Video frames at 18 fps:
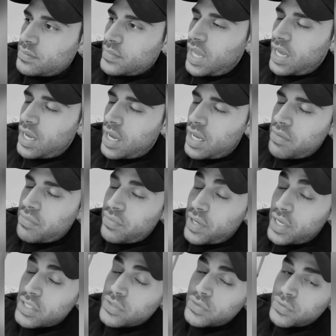Like I
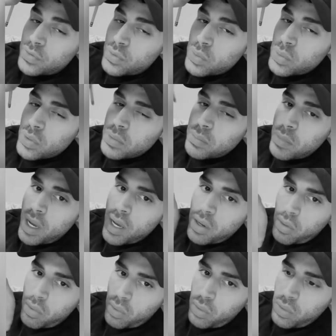fast forward my
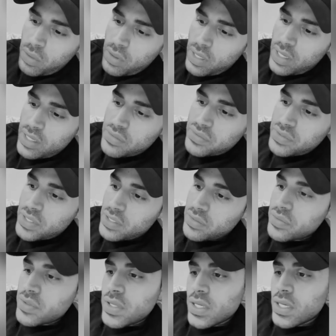whole life and
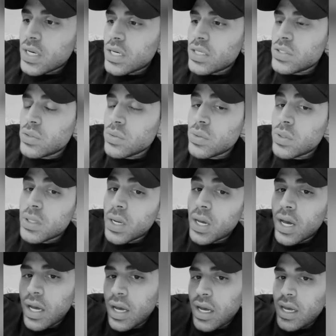everything I do, and
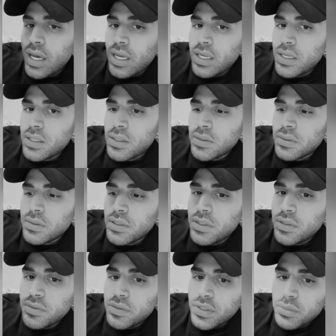I
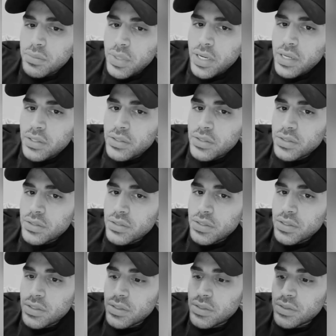even practice
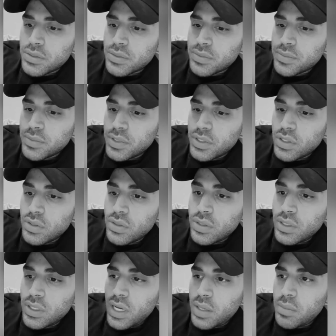this, you know,
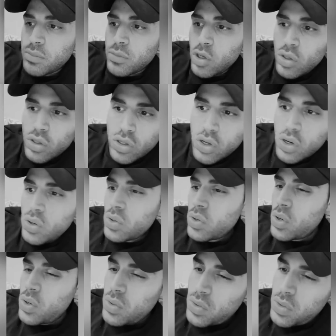and I'm all go,
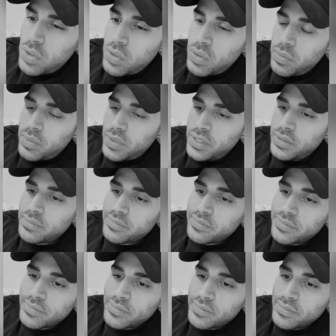go, go, but
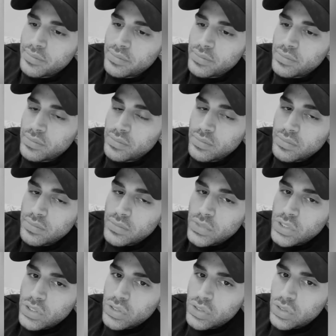
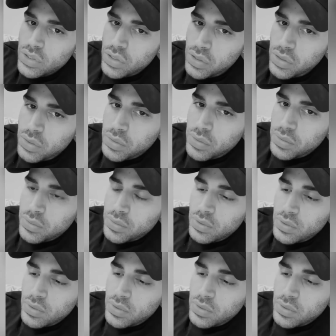slow.